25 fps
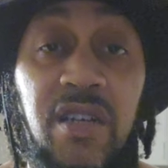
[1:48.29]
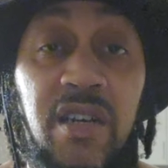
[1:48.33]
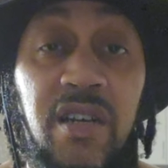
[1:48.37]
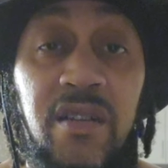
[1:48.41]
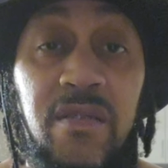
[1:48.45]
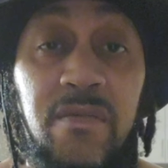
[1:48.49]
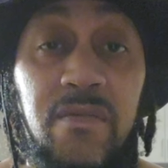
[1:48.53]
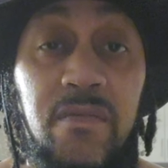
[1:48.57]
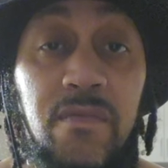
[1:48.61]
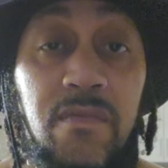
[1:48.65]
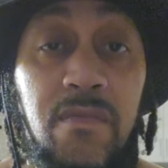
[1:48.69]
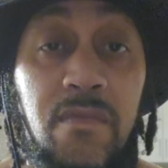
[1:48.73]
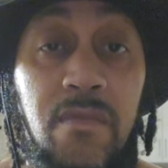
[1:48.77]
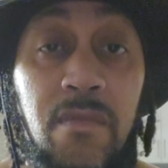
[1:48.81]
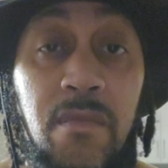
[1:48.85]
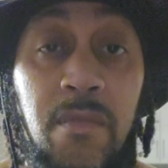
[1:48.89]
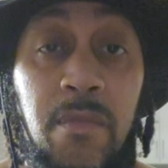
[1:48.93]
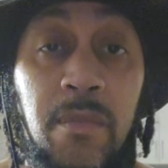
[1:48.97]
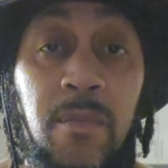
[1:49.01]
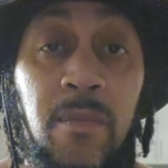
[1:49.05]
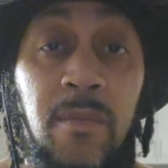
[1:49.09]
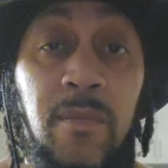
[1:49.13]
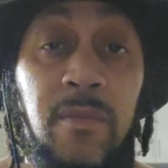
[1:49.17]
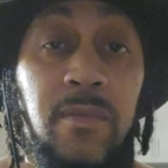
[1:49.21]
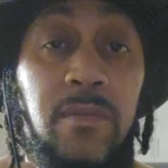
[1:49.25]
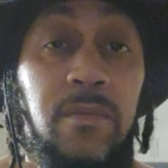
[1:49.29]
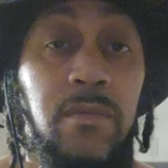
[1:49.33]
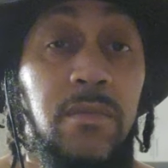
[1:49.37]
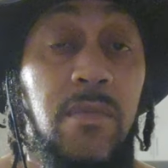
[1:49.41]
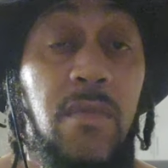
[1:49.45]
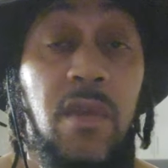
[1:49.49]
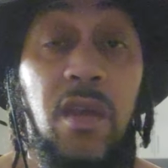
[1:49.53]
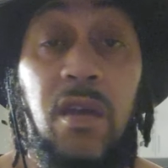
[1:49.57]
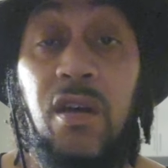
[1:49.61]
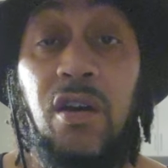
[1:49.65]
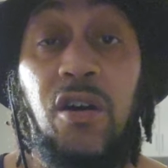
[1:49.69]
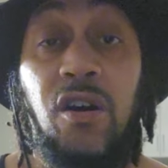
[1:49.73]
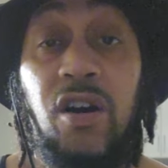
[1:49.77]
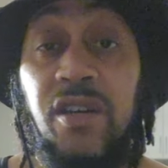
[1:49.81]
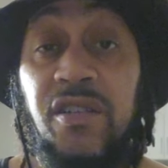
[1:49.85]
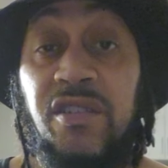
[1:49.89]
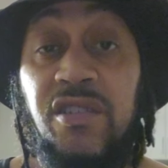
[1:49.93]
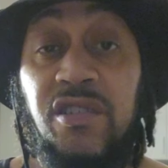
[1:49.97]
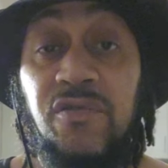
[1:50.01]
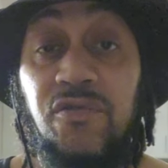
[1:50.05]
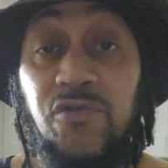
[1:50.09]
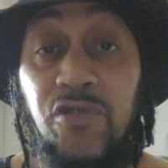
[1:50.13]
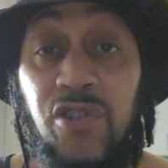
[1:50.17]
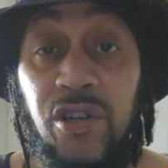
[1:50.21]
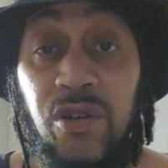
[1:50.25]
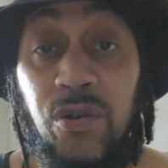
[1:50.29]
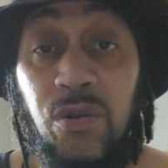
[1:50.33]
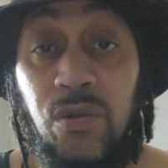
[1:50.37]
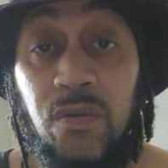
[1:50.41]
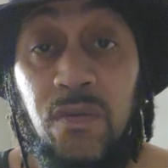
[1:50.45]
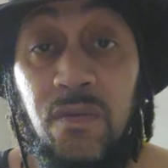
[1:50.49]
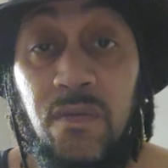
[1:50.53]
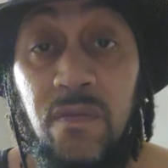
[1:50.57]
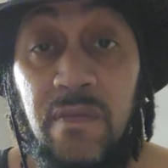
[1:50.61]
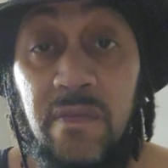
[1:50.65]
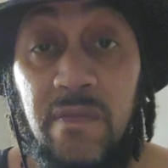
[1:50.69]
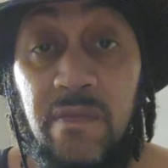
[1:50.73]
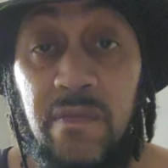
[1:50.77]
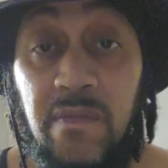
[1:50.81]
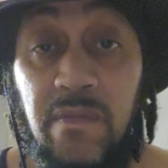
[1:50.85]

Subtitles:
that God isn't real.